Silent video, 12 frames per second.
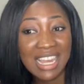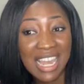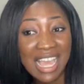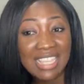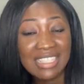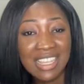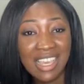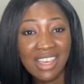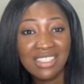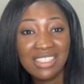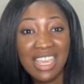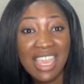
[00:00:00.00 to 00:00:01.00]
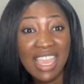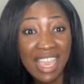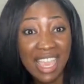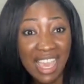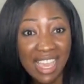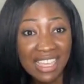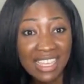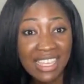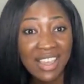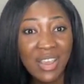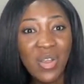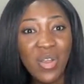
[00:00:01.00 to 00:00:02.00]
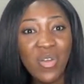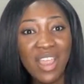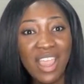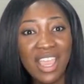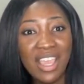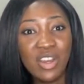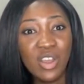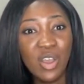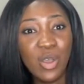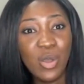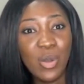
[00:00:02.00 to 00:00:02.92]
And lastly, I'd say AI, right?